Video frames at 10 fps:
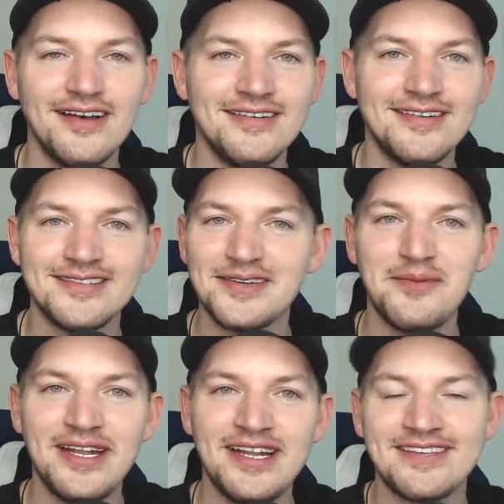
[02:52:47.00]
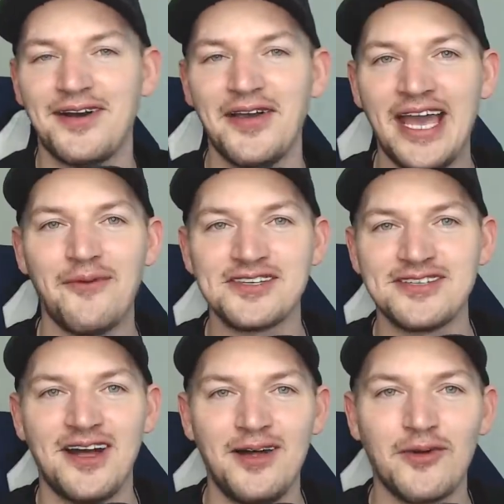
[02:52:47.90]
I was like, what do you mean? He's like, oh yeah, we're just
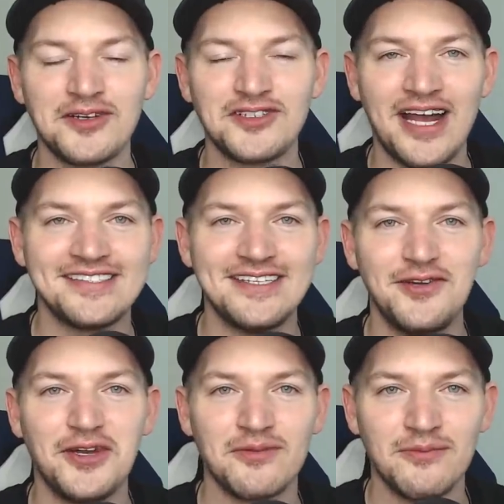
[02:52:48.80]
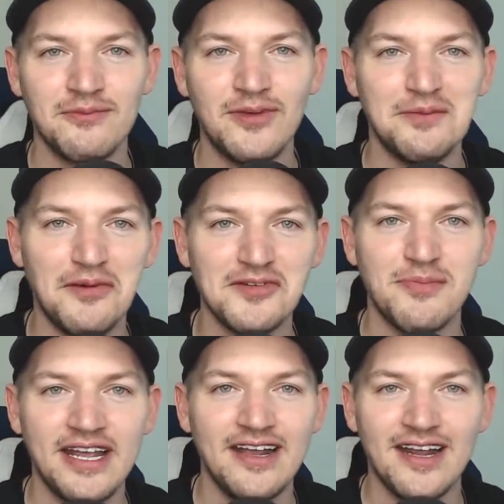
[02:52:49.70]
all, we're trying to see who can win the most
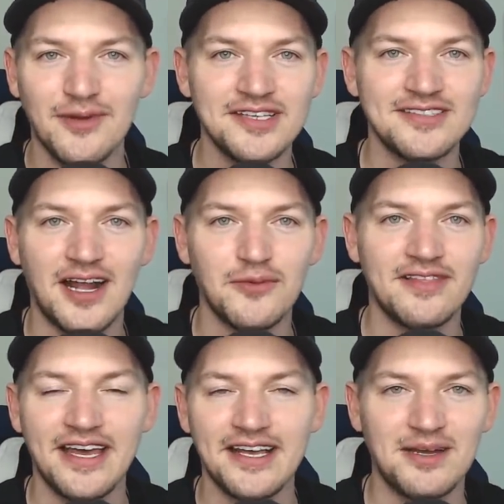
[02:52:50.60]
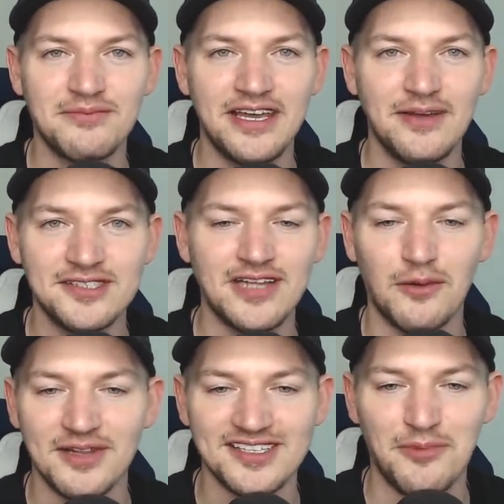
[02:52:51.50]
money here. And we start with like something, we start
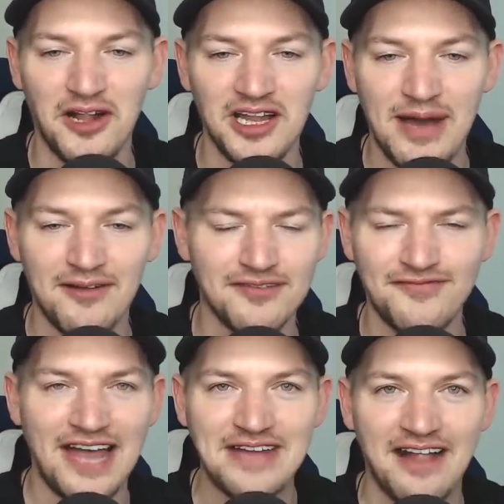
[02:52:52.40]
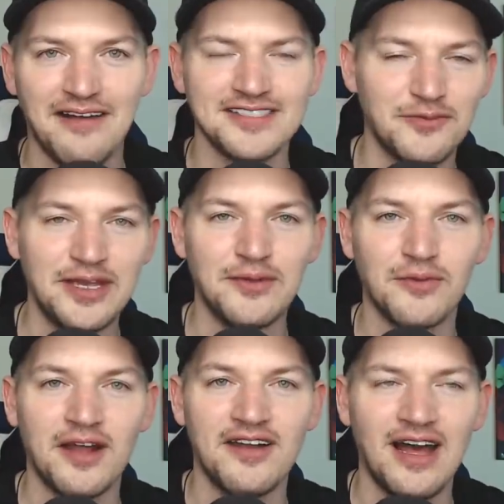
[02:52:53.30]
with a small amount or five dollars, and we
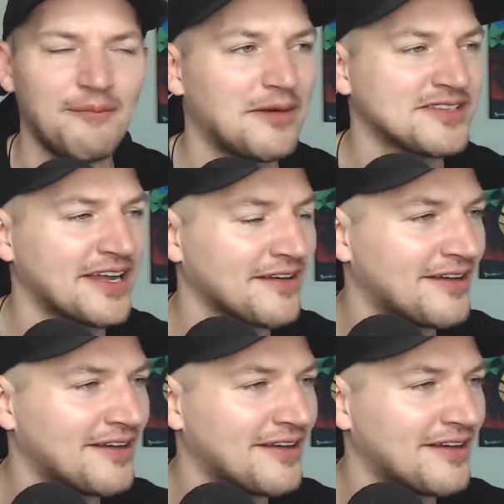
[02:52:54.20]
run it up. I was like,